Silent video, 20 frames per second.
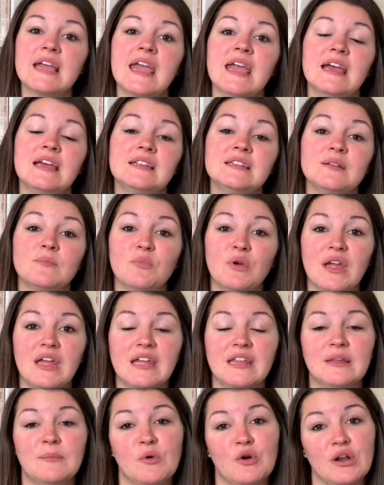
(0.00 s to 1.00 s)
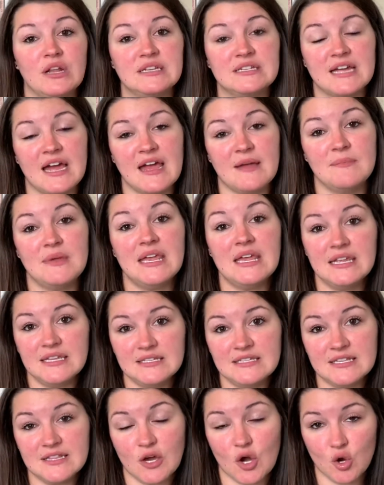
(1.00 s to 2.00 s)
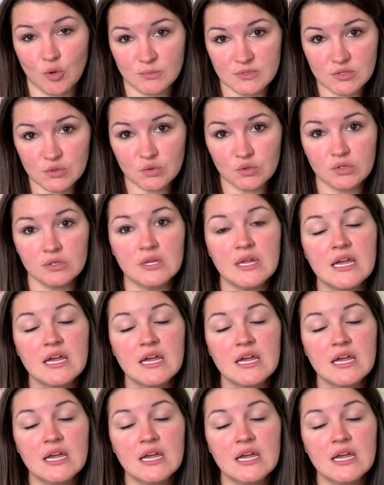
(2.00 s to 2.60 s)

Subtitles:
and bringing the morning time into the homeschool,